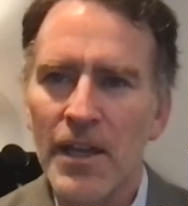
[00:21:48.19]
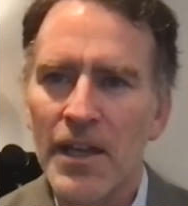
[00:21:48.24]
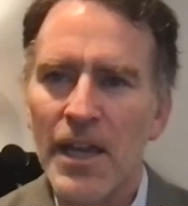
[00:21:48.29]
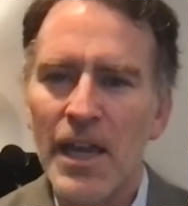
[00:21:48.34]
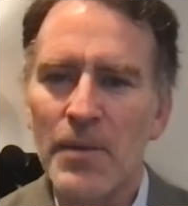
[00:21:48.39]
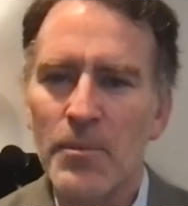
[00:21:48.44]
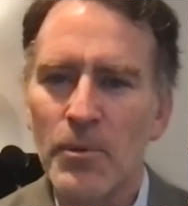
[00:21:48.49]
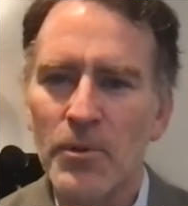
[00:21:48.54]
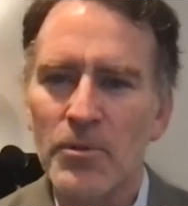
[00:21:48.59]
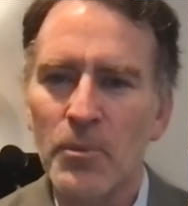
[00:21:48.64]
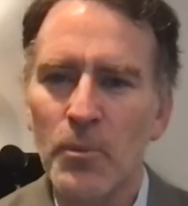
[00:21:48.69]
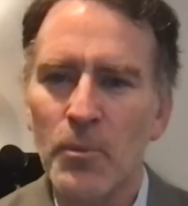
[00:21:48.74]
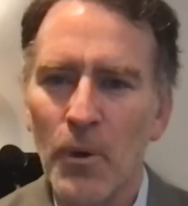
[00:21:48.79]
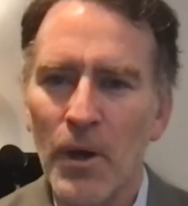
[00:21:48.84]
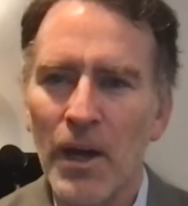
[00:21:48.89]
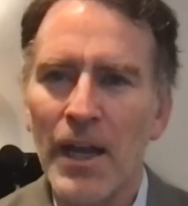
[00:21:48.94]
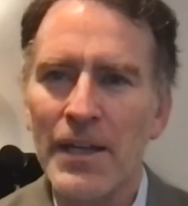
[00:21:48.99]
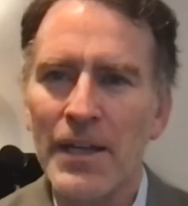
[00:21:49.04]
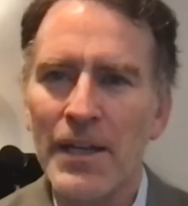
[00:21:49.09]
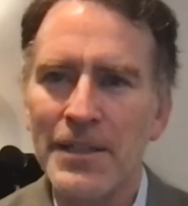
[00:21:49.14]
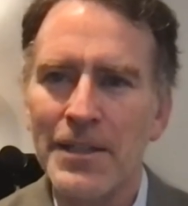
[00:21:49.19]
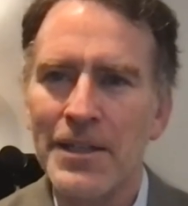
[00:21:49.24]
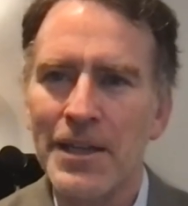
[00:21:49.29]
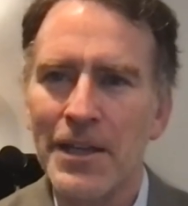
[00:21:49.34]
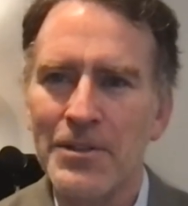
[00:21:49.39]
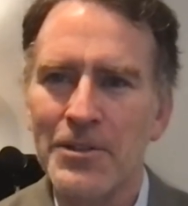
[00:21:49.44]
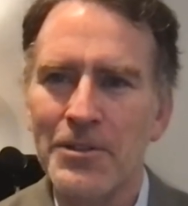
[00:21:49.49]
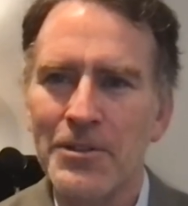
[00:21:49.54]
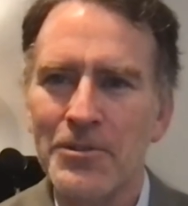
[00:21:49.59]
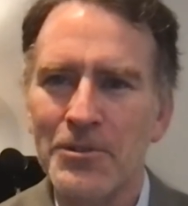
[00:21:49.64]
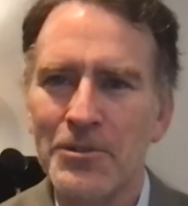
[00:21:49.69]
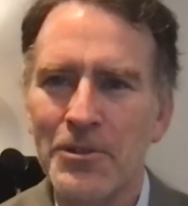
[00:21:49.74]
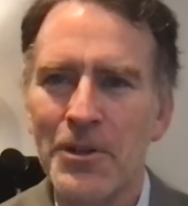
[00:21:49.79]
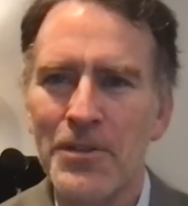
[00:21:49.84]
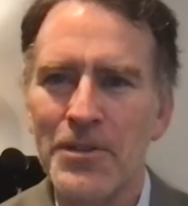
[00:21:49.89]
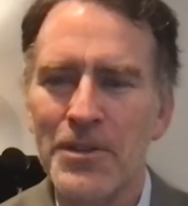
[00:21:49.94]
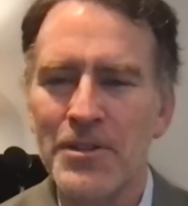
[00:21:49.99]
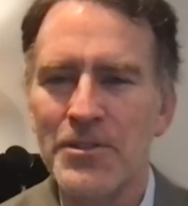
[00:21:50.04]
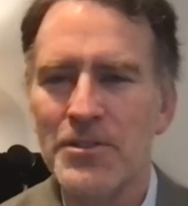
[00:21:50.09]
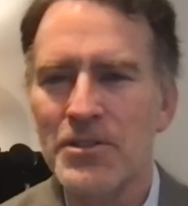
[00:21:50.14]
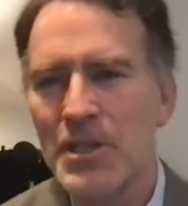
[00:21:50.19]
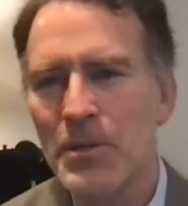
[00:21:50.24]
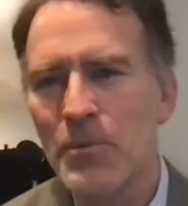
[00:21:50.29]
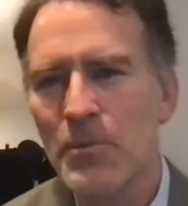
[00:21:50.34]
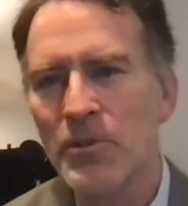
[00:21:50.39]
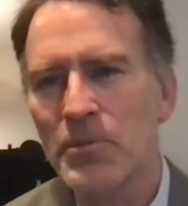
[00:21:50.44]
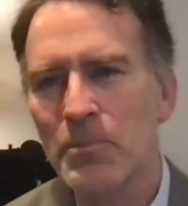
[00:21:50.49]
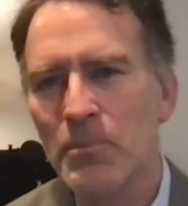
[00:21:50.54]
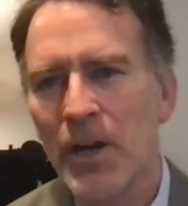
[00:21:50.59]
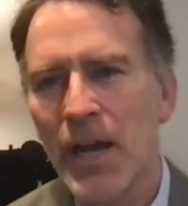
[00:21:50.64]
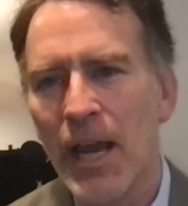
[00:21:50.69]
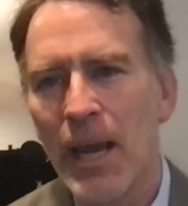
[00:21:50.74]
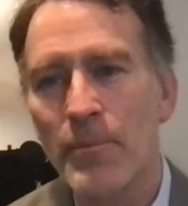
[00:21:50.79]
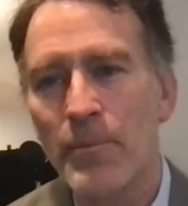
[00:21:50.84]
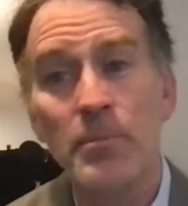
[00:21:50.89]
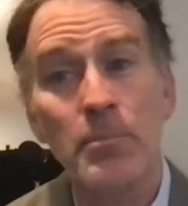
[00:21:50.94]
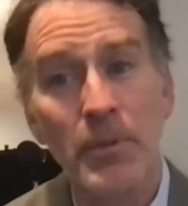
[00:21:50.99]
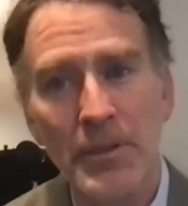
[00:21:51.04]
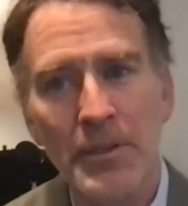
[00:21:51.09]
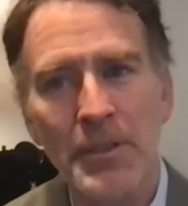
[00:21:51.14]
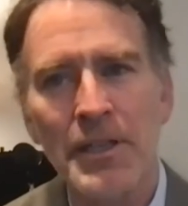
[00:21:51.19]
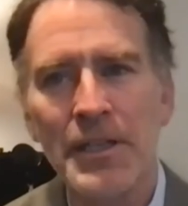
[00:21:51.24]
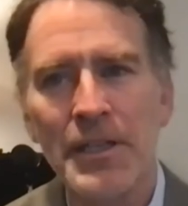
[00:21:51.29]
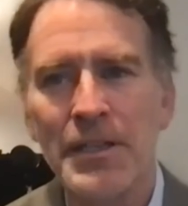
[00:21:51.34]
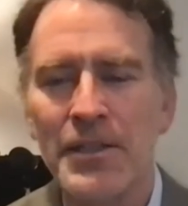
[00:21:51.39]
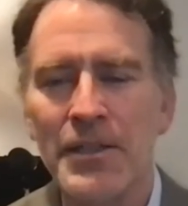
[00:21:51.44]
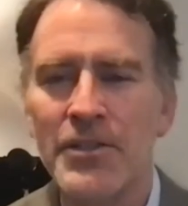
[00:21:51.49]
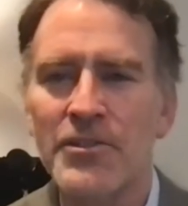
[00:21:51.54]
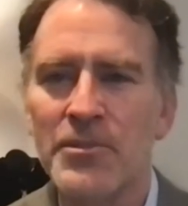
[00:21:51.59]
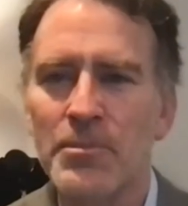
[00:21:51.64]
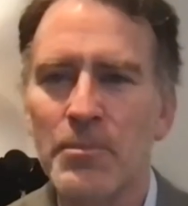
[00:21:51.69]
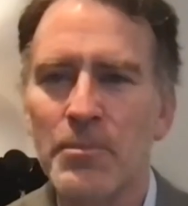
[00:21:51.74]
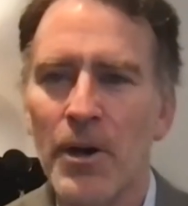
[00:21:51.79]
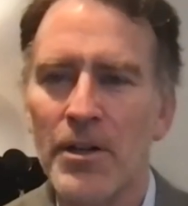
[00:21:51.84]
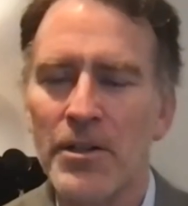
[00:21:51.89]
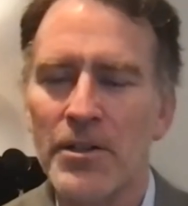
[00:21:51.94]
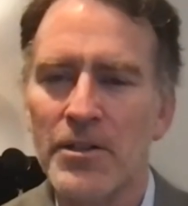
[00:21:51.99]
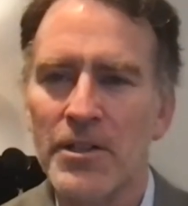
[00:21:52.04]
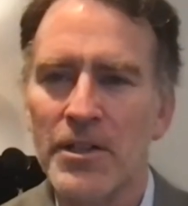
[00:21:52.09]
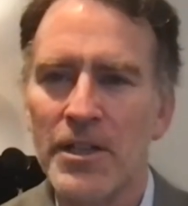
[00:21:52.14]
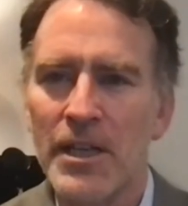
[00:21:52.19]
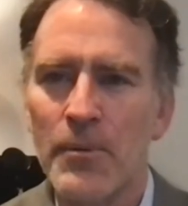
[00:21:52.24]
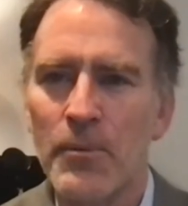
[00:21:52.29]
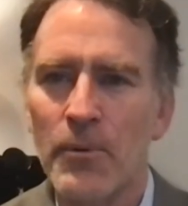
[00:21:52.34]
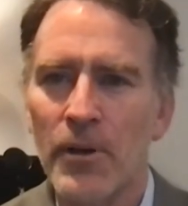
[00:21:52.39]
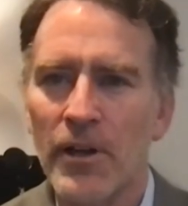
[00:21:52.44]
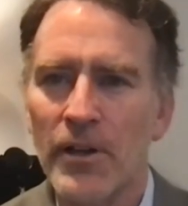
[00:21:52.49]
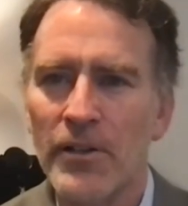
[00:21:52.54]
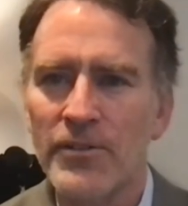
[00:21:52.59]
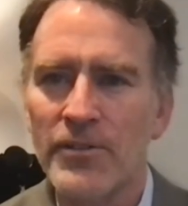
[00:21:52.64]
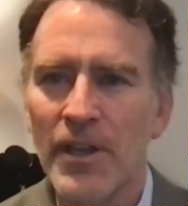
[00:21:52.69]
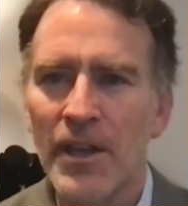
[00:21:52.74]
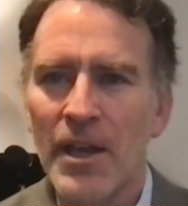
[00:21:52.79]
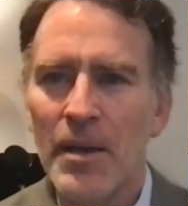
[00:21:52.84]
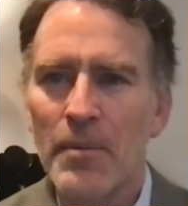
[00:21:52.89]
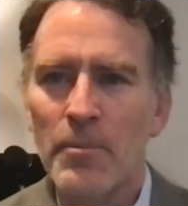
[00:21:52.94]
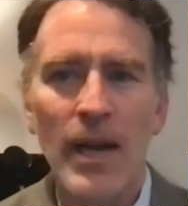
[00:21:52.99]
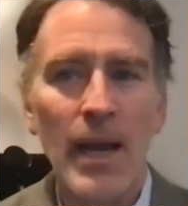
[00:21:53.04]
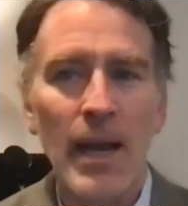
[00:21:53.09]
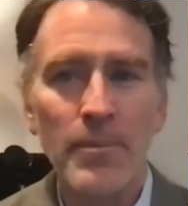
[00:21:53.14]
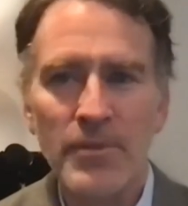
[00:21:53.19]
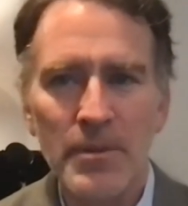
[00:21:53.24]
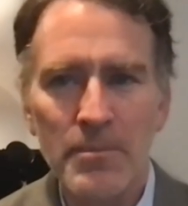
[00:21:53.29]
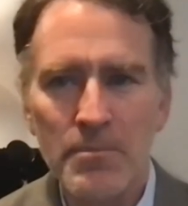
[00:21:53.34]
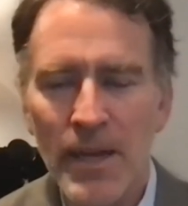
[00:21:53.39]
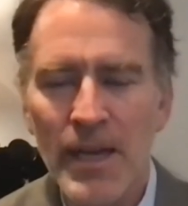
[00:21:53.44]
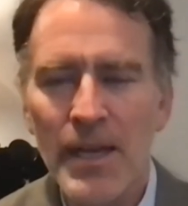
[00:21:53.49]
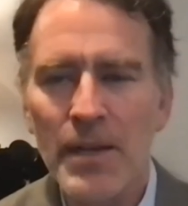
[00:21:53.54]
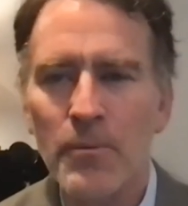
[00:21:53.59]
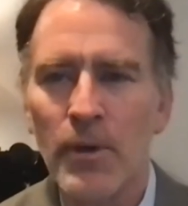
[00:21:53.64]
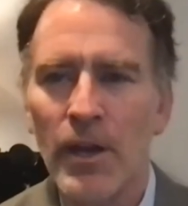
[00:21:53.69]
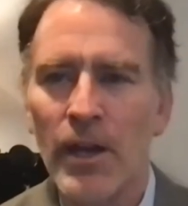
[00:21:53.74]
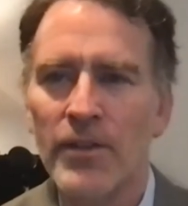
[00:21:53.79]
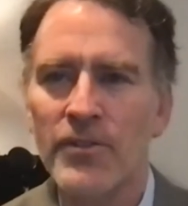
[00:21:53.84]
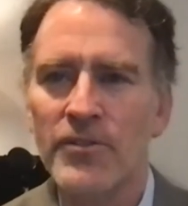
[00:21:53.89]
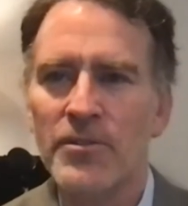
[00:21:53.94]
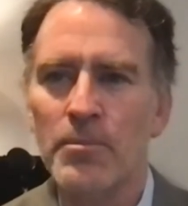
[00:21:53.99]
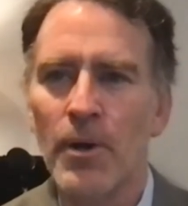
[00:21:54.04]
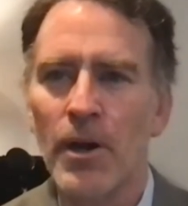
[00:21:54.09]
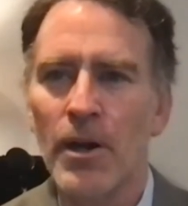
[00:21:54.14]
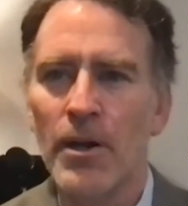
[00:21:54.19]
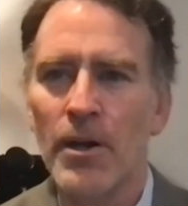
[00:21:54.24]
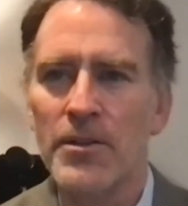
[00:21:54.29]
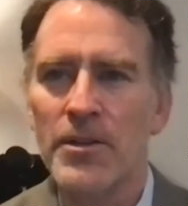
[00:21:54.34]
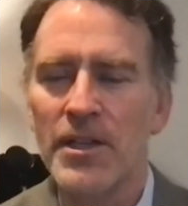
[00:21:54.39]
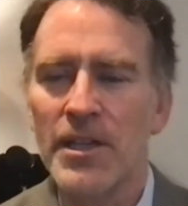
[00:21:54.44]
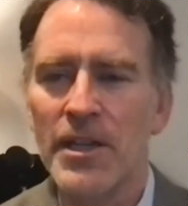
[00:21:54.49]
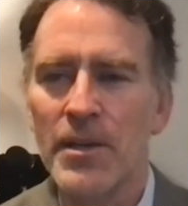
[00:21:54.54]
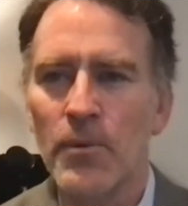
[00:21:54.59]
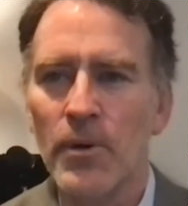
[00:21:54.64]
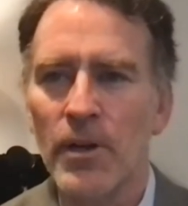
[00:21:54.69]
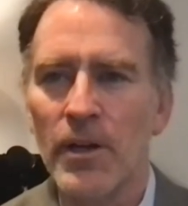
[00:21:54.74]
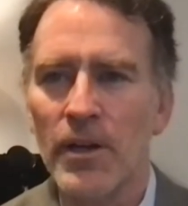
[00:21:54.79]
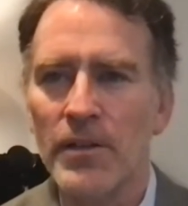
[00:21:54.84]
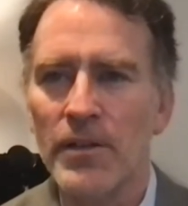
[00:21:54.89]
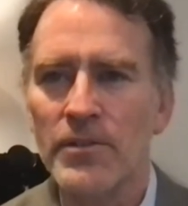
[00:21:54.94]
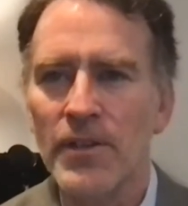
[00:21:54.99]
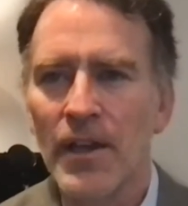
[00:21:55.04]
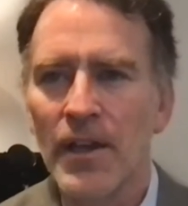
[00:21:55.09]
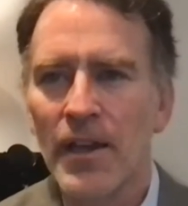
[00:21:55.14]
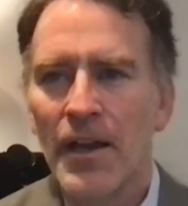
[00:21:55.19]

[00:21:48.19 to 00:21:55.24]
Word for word: It was widely understood that she was perhaps politically smarter than he was, perhaps in many ways smarter than he was,